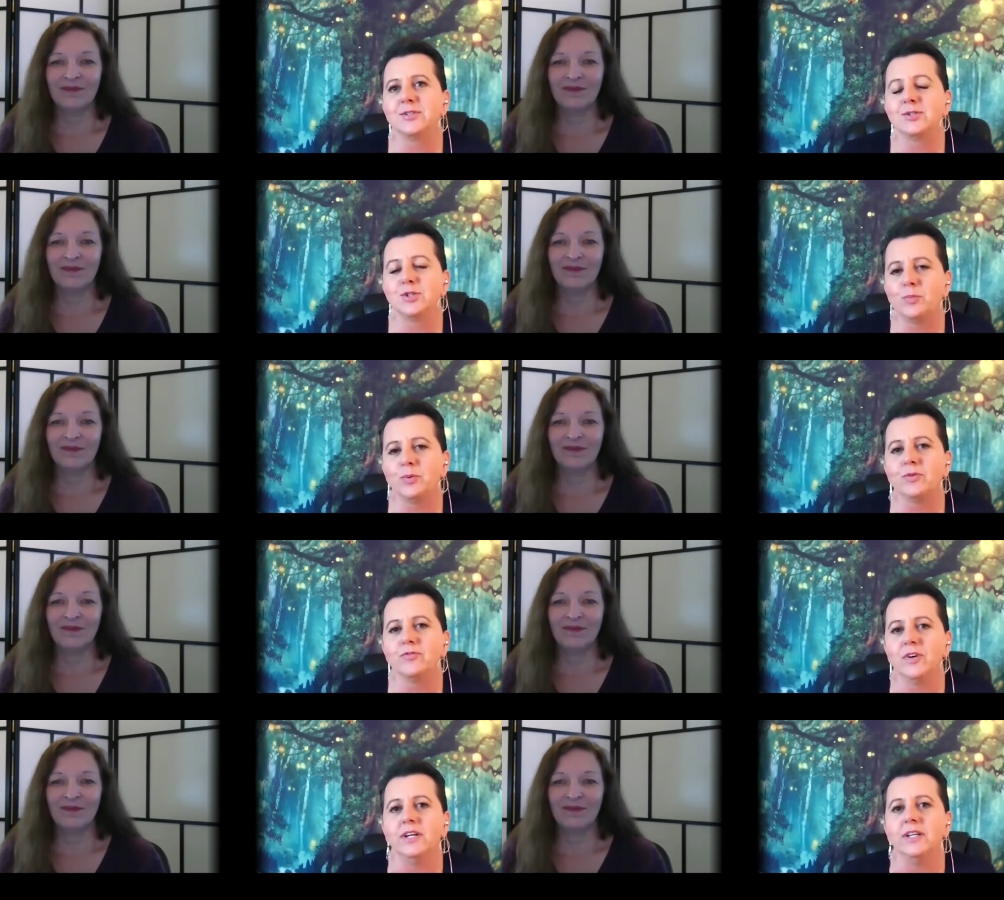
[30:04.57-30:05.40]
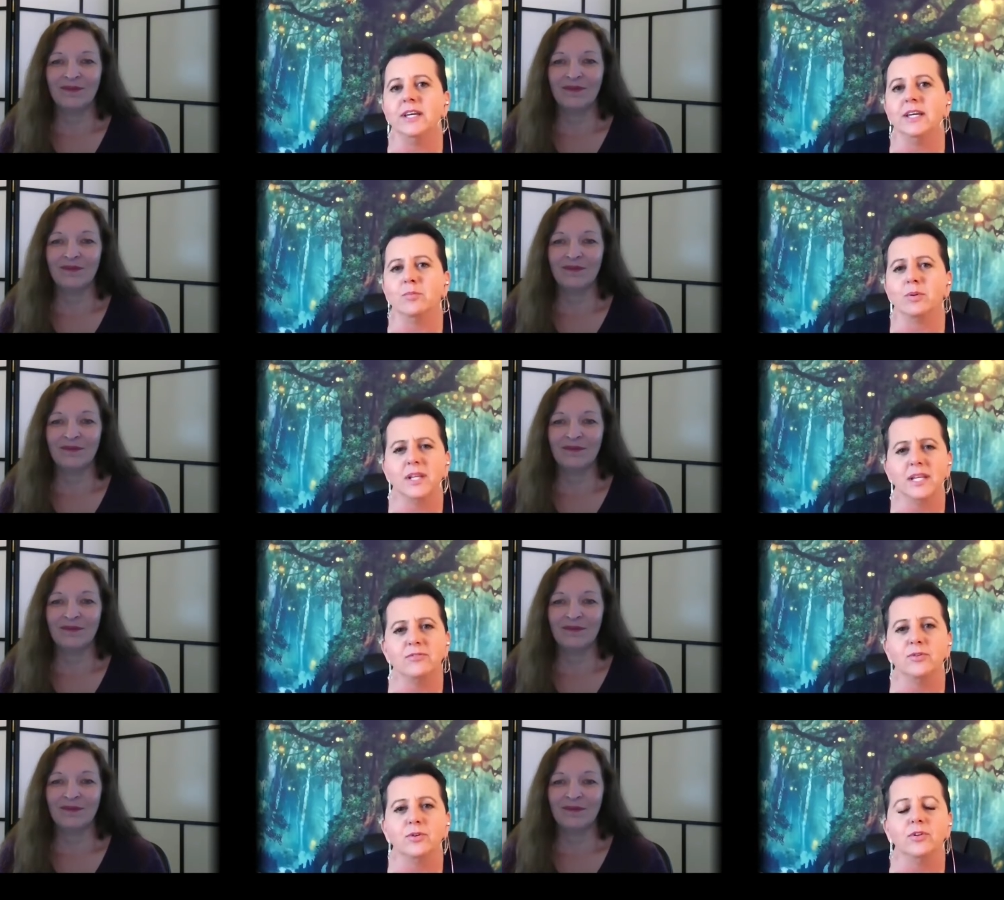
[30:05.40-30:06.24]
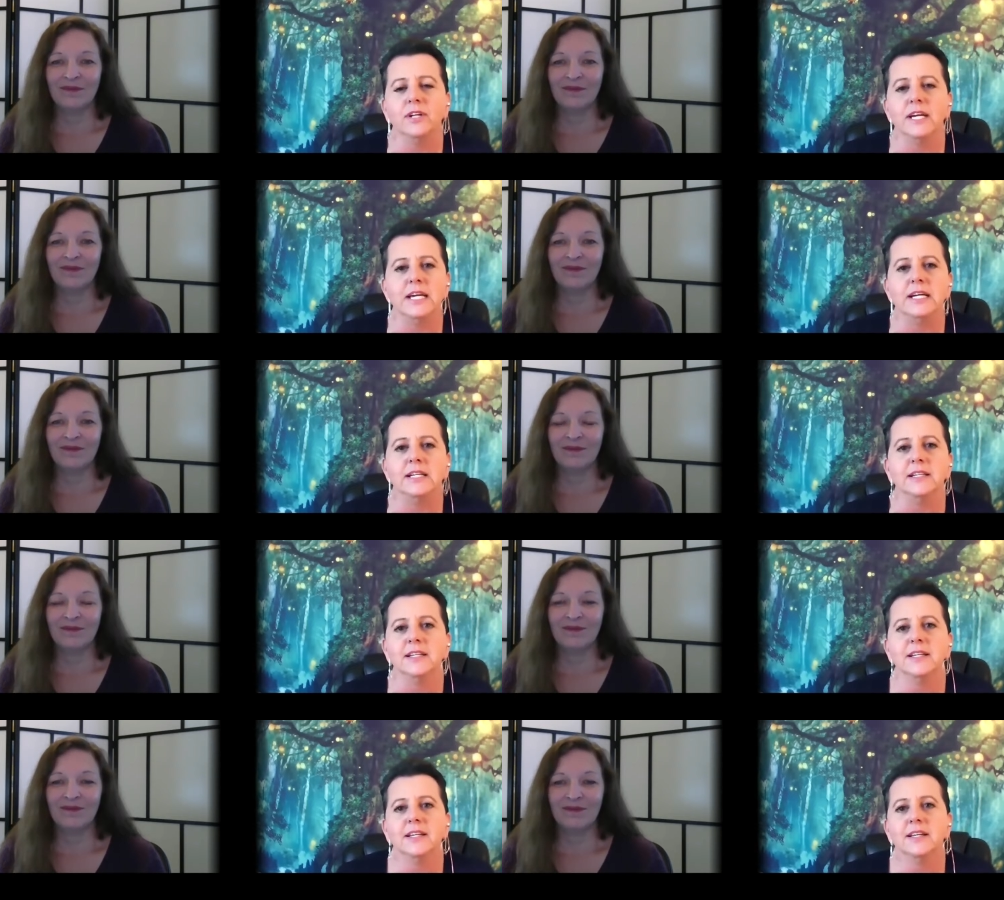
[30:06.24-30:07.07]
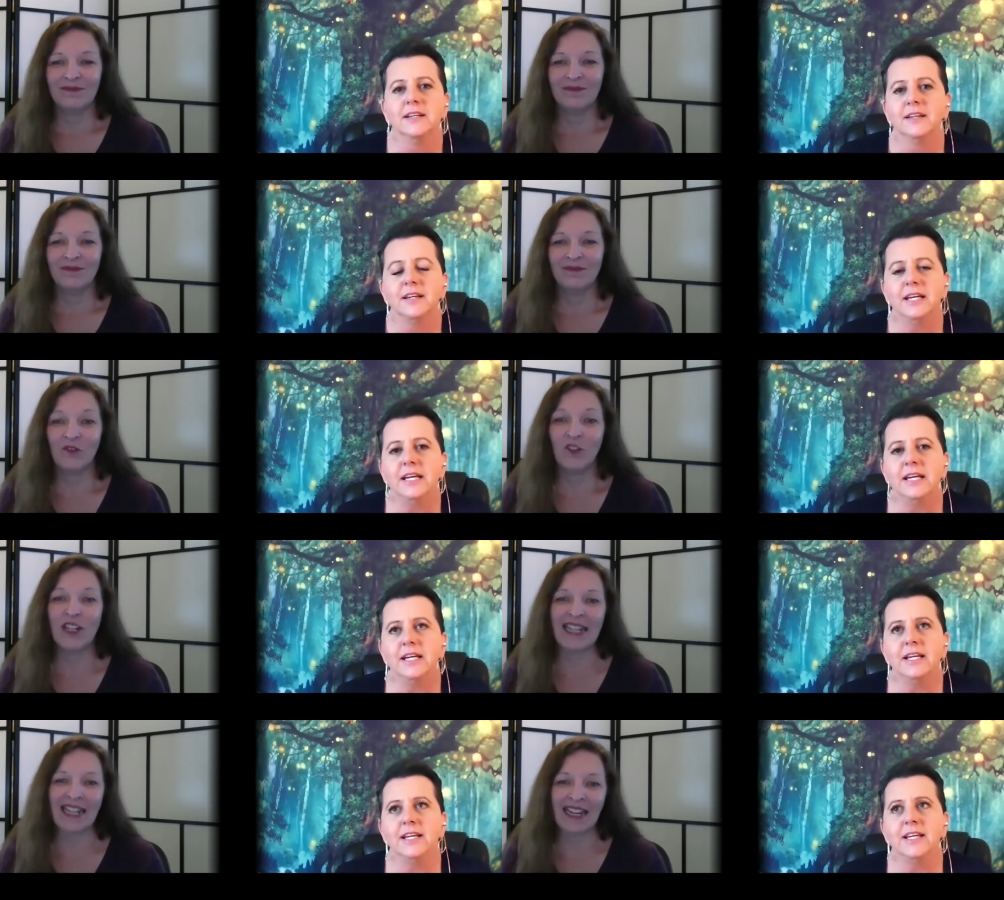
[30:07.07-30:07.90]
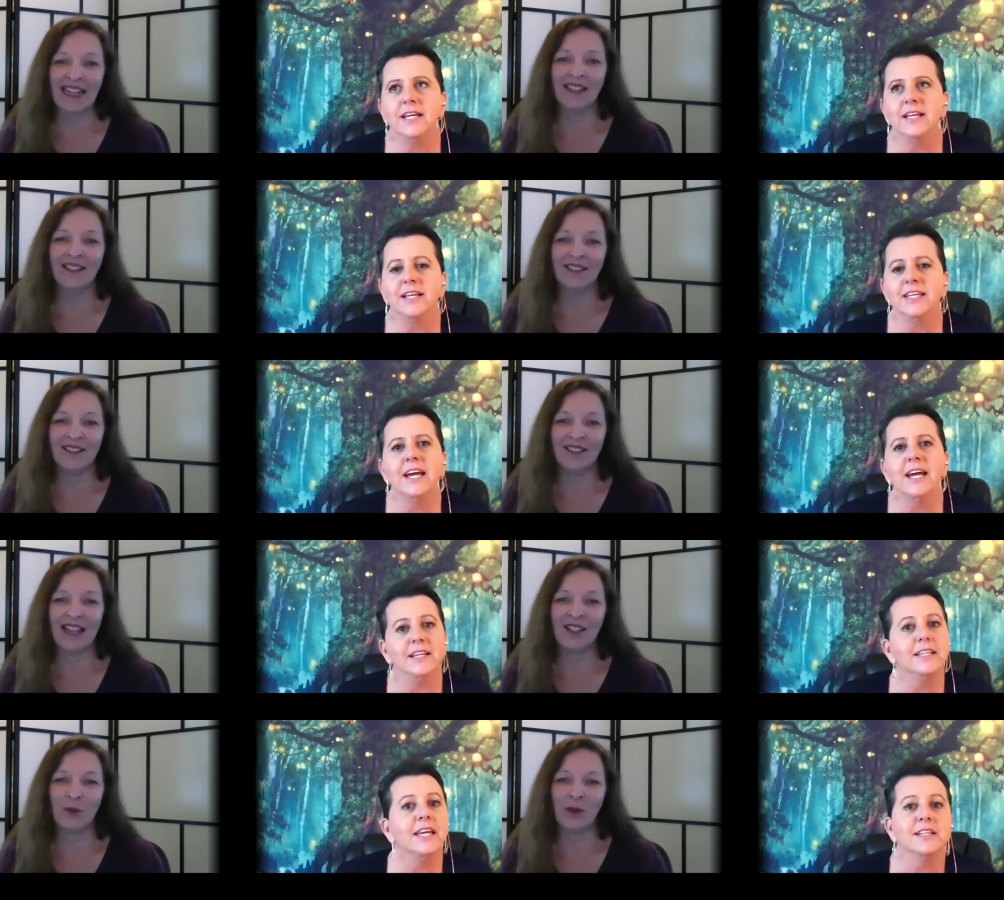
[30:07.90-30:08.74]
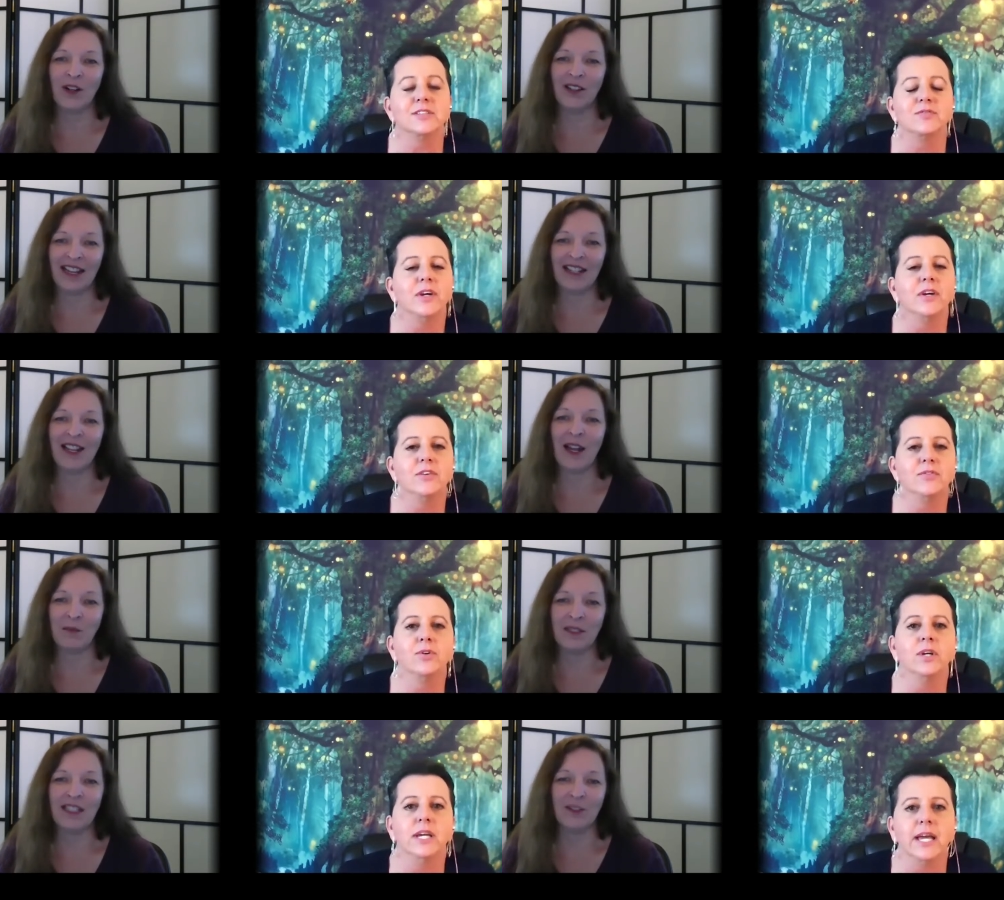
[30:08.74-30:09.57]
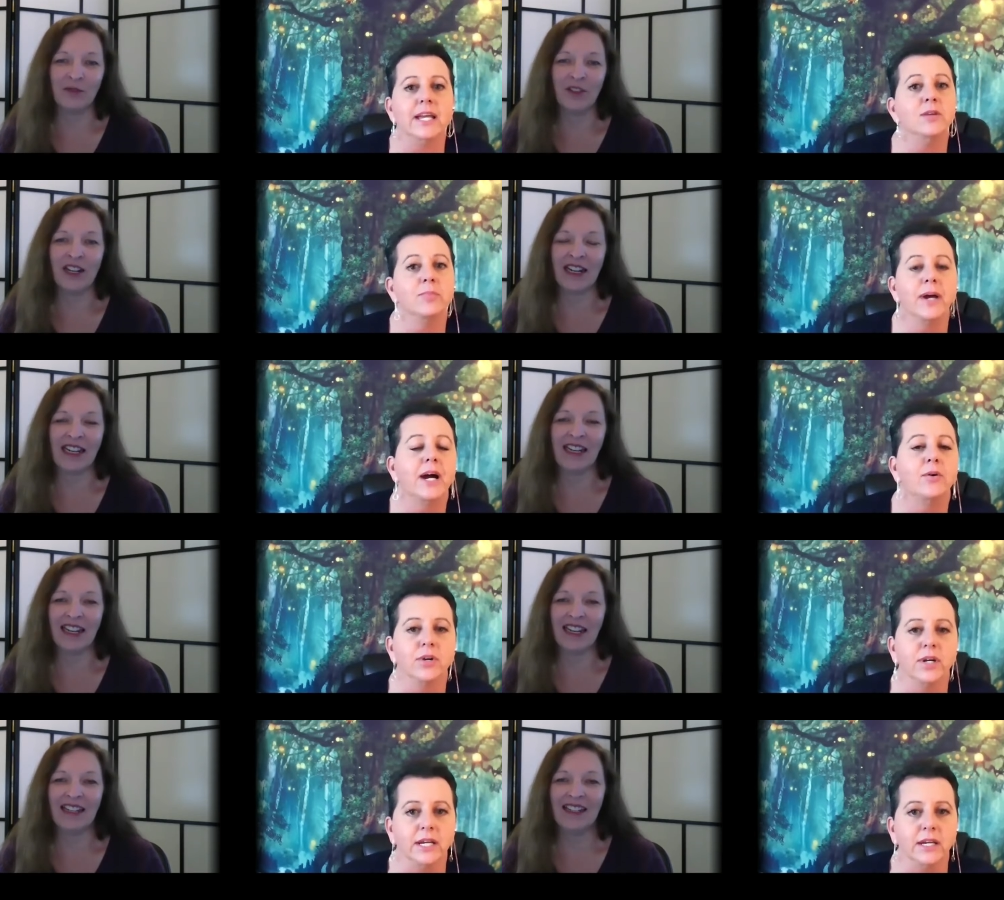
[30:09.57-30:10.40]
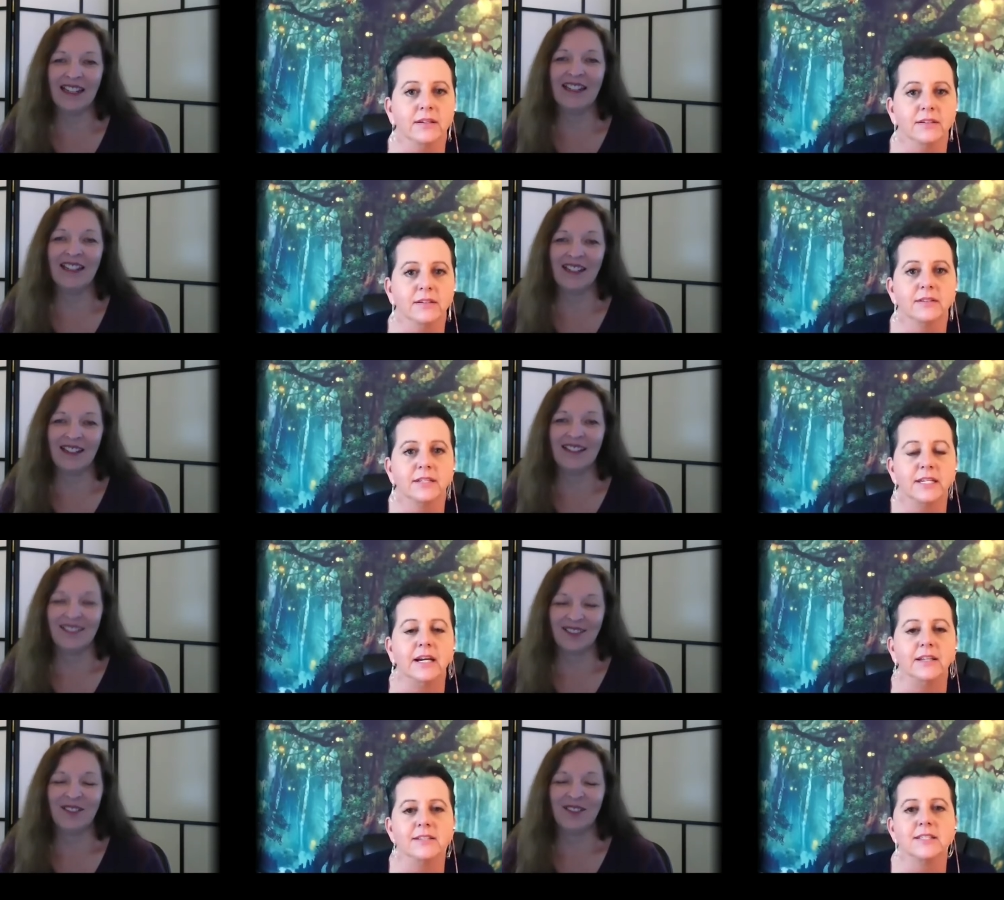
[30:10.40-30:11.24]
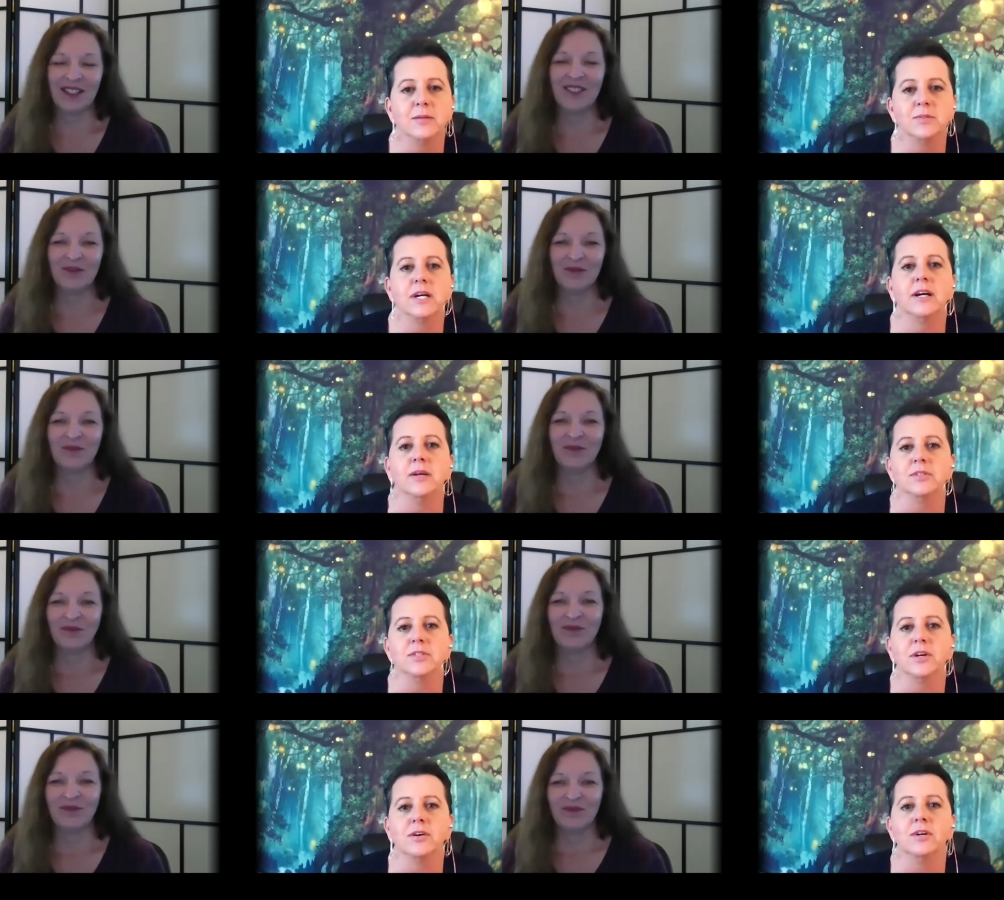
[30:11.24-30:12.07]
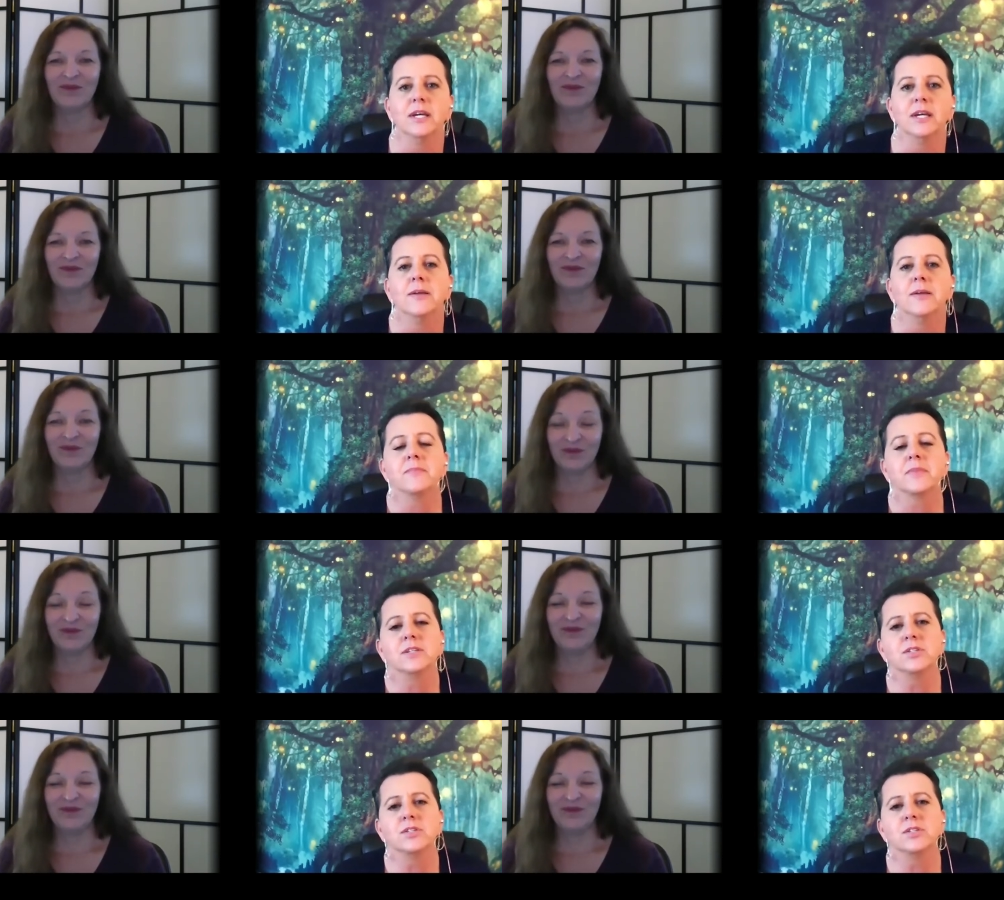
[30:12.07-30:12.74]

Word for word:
Speaker 1: super fun and playful and freeing yeah yes very freeing, freeing and empowering yeah at the same time so Mm -hmm.